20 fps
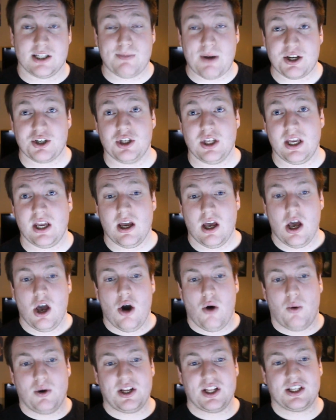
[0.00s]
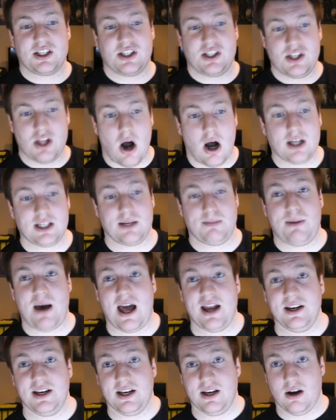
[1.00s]
especially when it's not
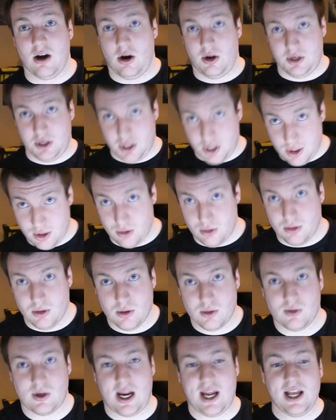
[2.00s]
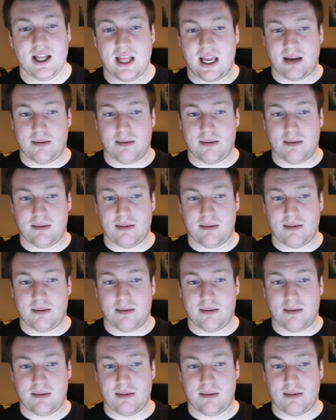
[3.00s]
dependent on you, right?